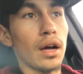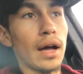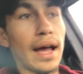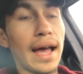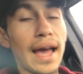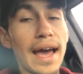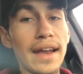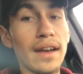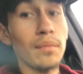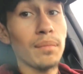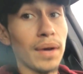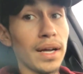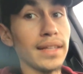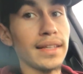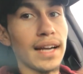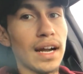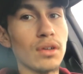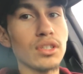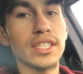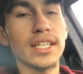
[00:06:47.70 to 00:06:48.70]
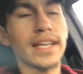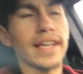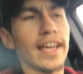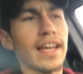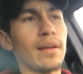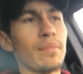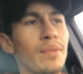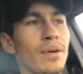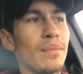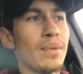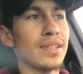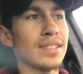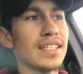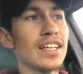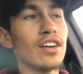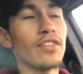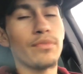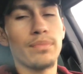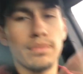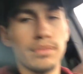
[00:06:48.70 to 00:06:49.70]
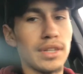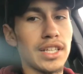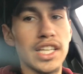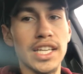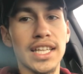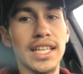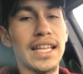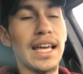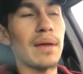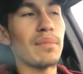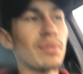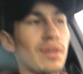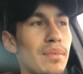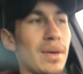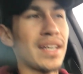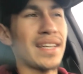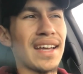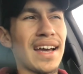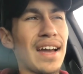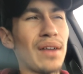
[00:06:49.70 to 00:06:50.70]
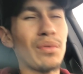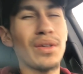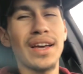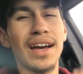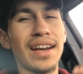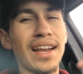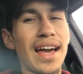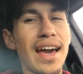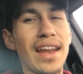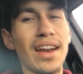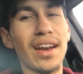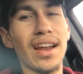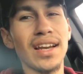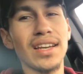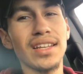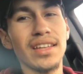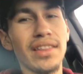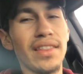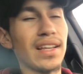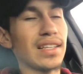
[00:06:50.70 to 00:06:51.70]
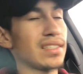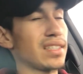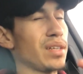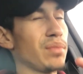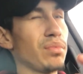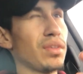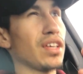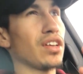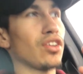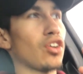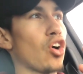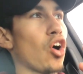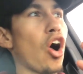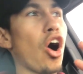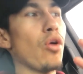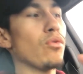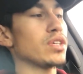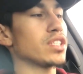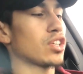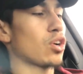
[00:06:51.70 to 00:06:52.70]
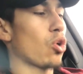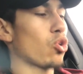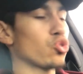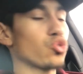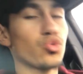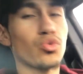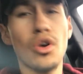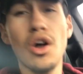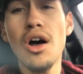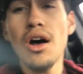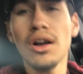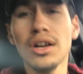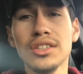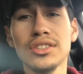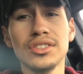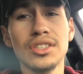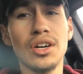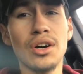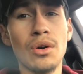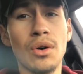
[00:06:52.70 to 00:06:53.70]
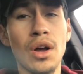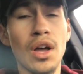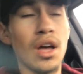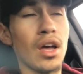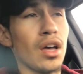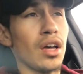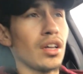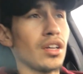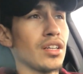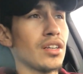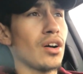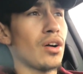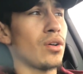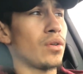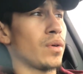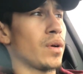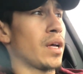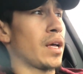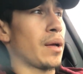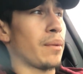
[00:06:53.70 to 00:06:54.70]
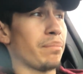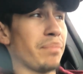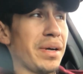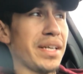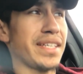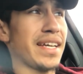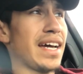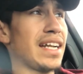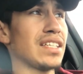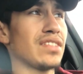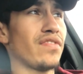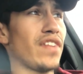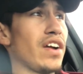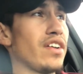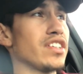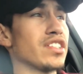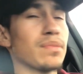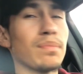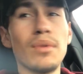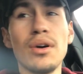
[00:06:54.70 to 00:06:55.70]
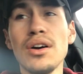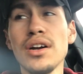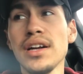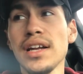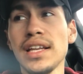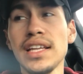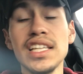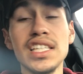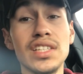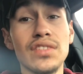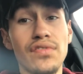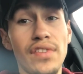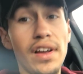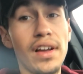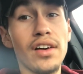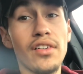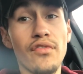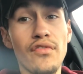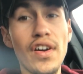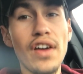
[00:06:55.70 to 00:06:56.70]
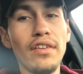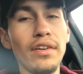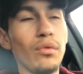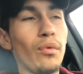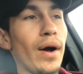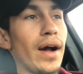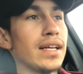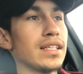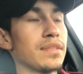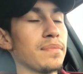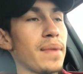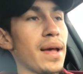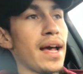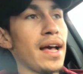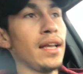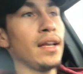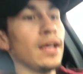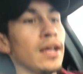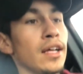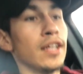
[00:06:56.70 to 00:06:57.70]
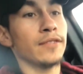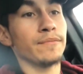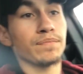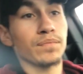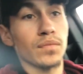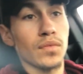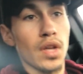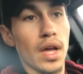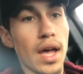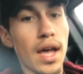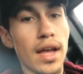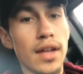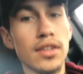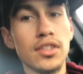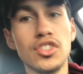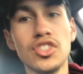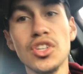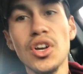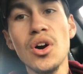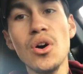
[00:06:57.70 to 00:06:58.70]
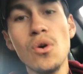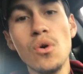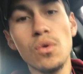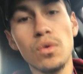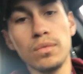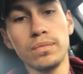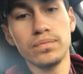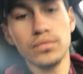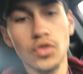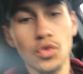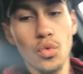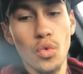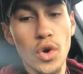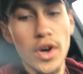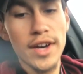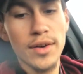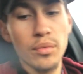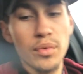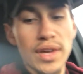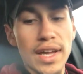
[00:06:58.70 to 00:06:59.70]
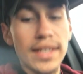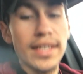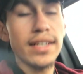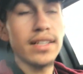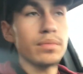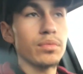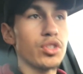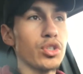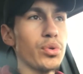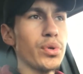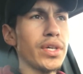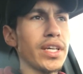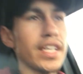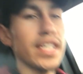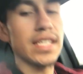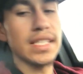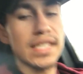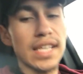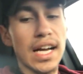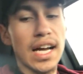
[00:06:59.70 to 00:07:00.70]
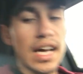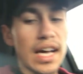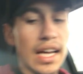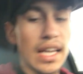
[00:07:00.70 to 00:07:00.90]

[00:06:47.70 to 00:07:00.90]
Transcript: I had in mind that I was gonna get it by myself. Luckily, I brought my dad. We kind of had an idea that something always goes wrong. So, my dad is very smart, and he's a very wise man. And so what we ended up doing is